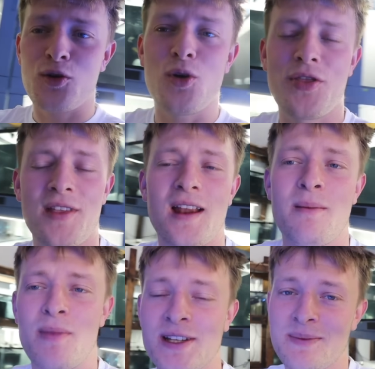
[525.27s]
cool thing that I
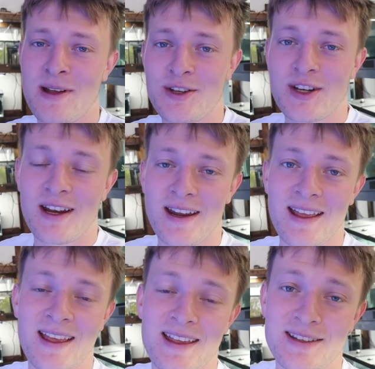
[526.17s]
must mention
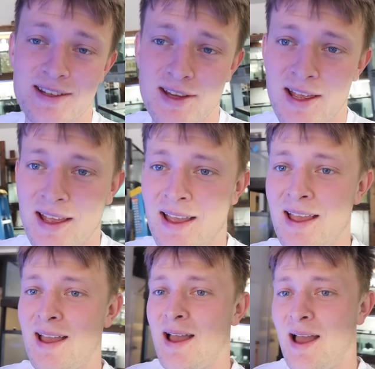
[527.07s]
is
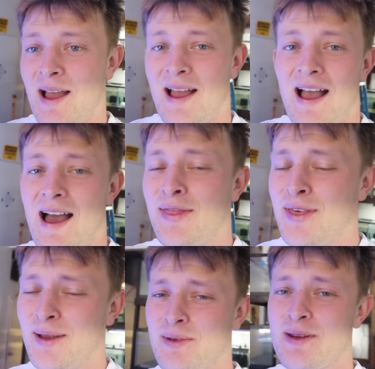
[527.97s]
I
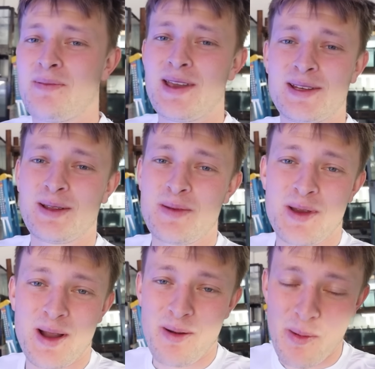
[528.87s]
think I'm gonna basically
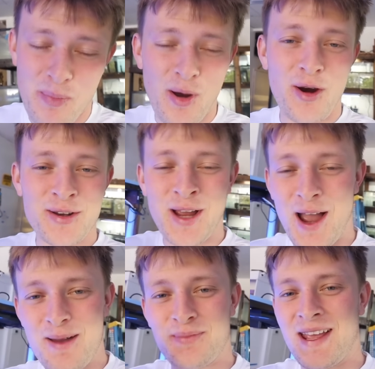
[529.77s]
become a
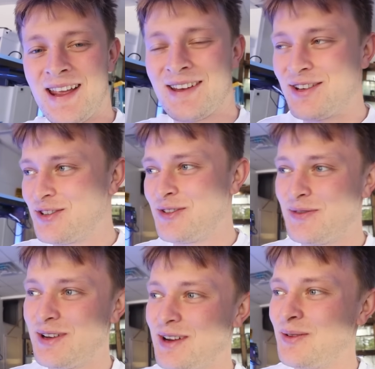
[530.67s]
part-time tanknician
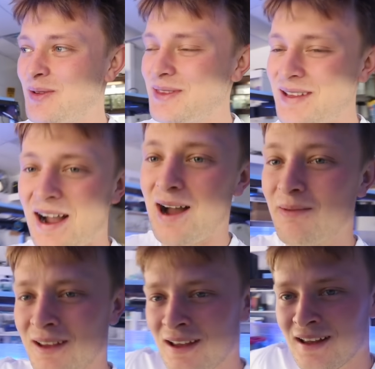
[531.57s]
over here with
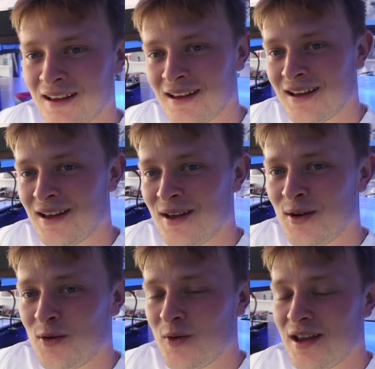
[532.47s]
Tommy.
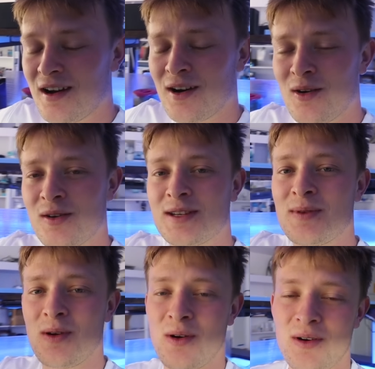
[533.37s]
We are going to
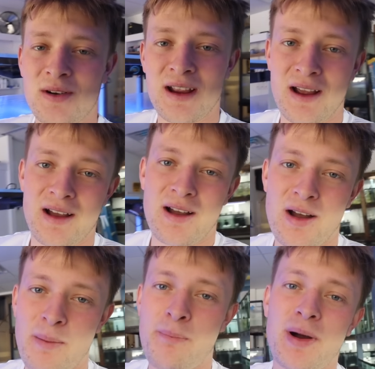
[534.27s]
be ordering
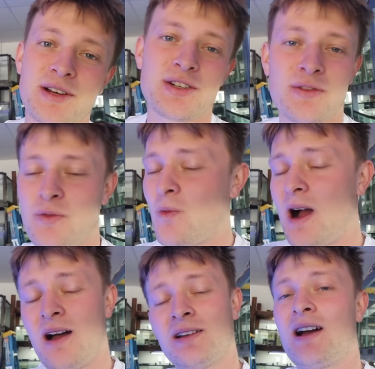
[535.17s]
a bunch of
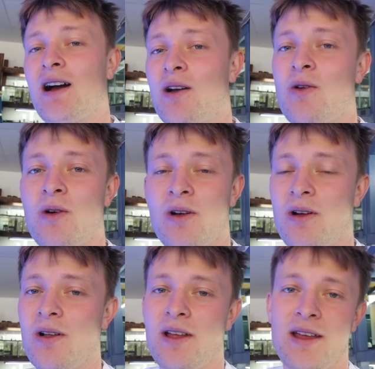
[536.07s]
wild-caught
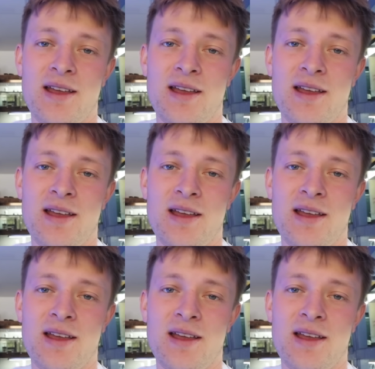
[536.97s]
coral